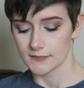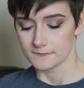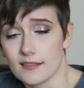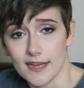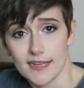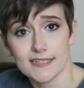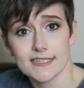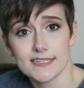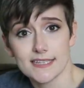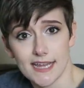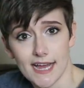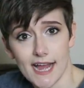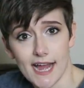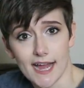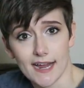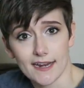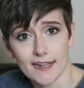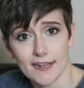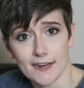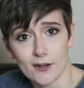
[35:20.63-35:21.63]
That's
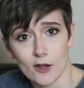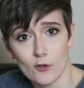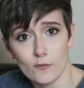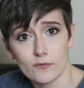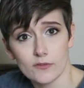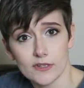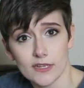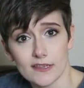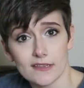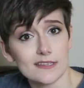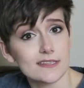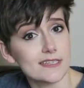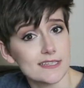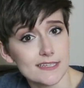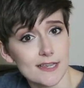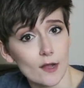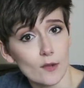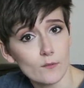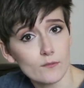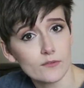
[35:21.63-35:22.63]
that, and hopefully this
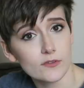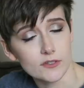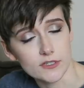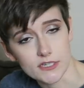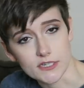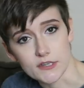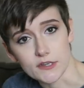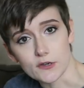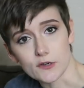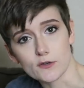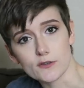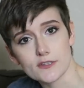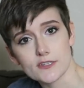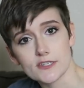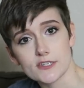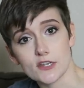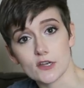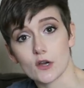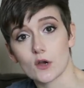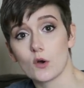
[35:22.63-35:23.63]
is helpful to you.
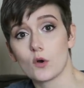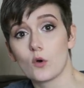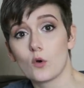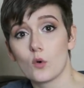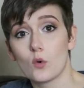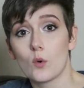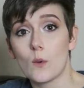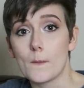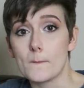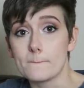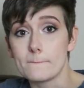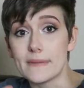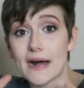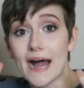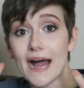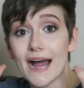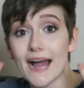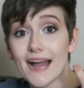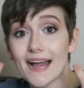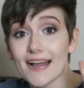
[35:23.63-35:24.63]
So,
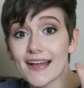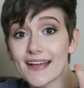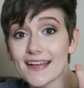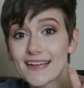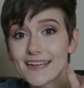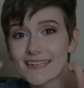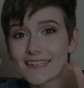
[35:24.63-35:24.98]
bye!